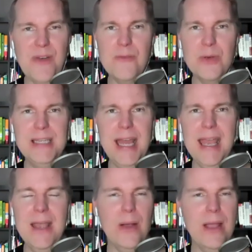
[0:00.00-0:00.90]
every
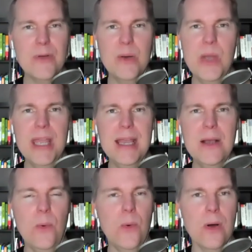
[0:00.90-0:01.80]
day or every week
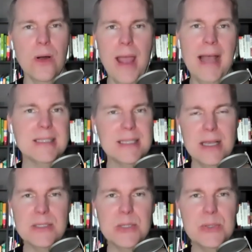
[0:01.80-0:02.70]
or at
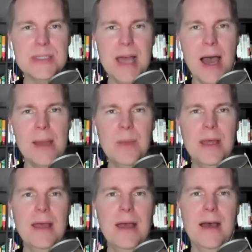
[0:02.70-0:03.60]
a certain time
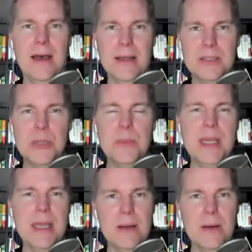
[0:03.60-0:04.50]
to
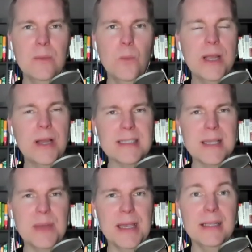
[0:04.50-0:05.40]
be working on
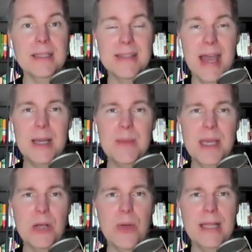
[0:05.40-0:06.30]
something. And that can
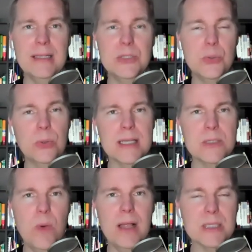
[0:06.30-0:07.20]
be a great tool
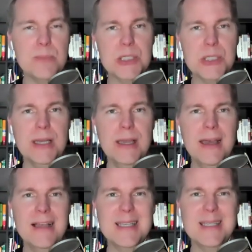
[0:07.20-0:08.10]
as well, especially
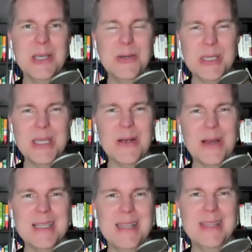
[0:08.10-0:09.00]
since usually you're
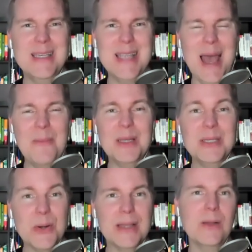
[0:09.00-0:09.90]
going to set these to happen
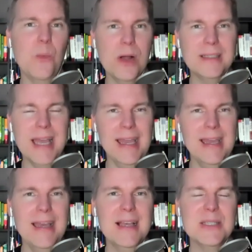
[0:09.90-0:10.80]
during the
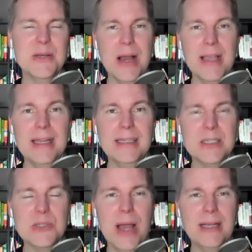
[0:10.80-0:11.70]
workday, so you're not getting
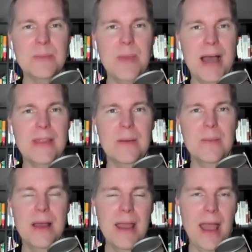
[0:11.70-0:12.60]
distracted by
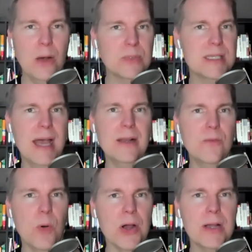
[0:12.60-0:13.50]
them outside
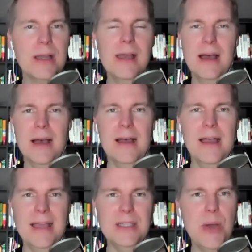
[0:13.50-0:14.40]
of work.
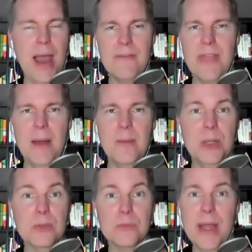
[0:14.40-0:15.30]
And you have that
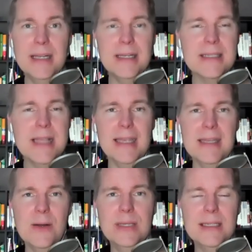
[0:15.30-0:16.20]
built right into Slack. You
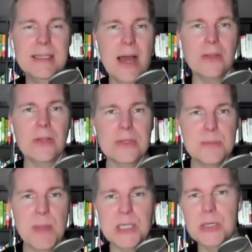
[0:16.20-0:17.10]
don't need to download
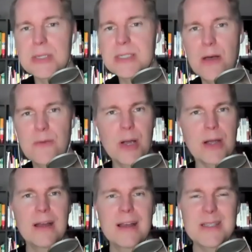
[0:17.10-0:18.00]
special
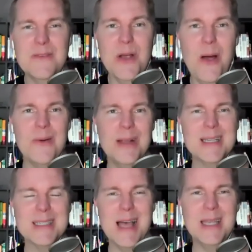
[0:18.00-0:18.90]
software. So if you're already
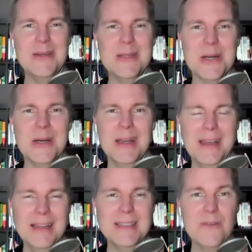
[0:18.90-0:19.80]
a Slack user,
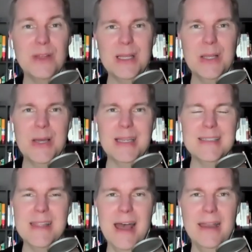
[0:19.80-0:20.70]
definitely look
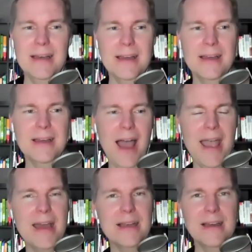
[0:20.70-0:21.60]
into that. I
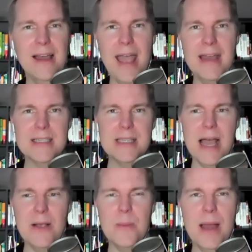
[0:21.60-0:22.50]
had a
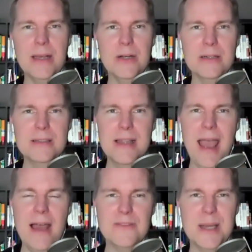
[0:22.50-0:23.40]
Slack reminder
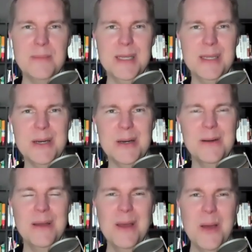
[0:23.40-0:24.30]
half typed in
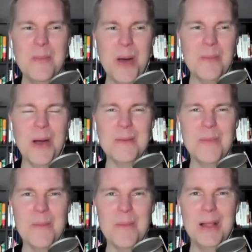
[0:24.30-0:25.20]
to bombard
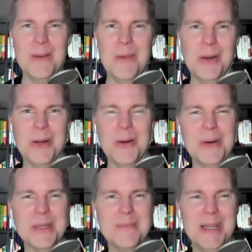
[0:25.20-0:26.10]
Marmel about her
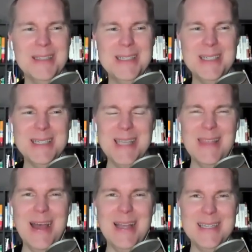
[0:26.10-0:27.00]
goals, but she just
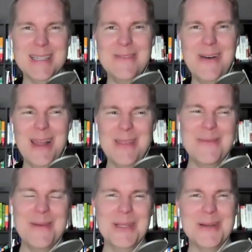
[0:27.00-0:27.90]
said that she doesn't want other
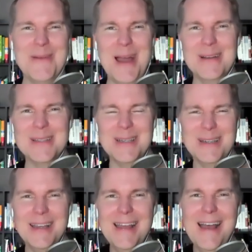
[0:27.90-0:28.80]
people to remind her.
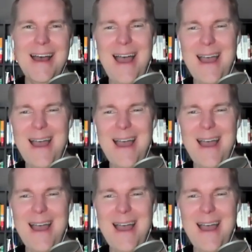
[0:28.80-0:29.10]
So I